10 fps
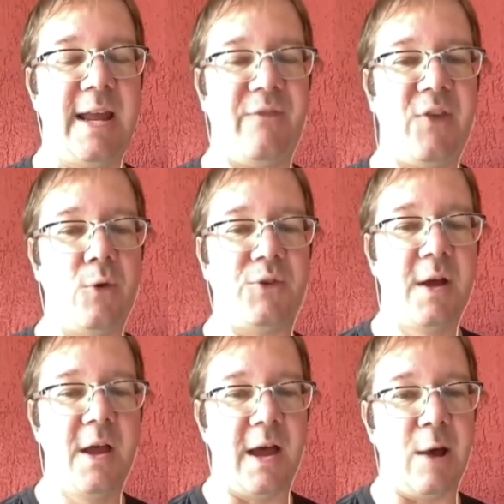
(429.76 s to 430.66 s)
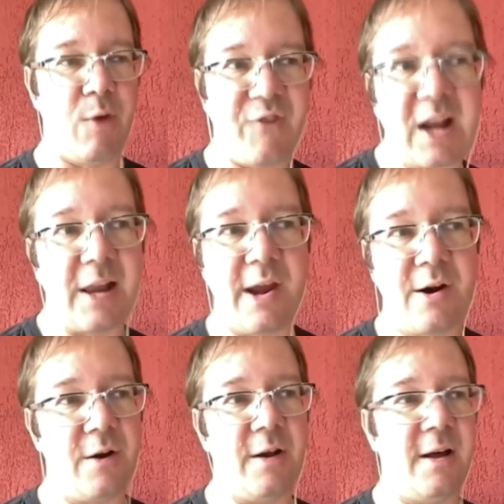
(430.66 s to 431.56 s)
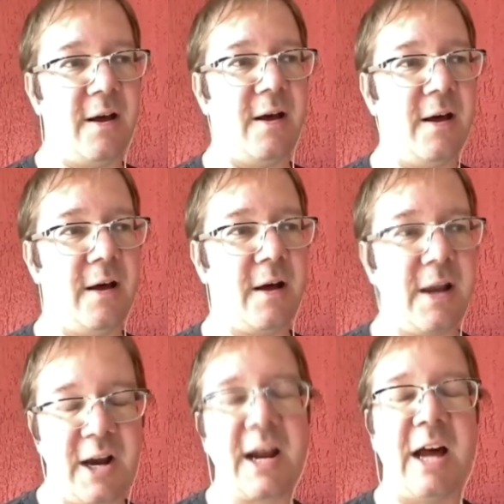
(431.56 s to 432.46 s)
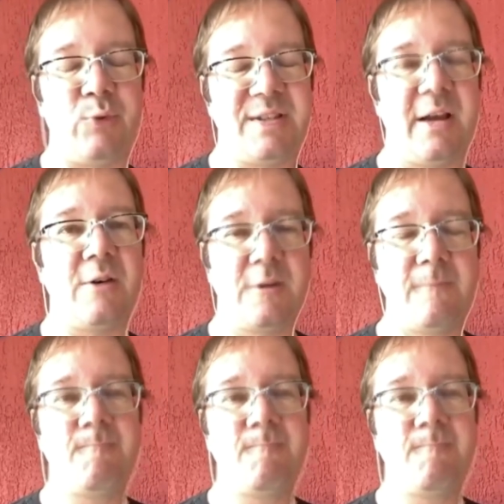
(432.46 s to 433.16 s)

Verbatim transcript: that field with a clear-cut result.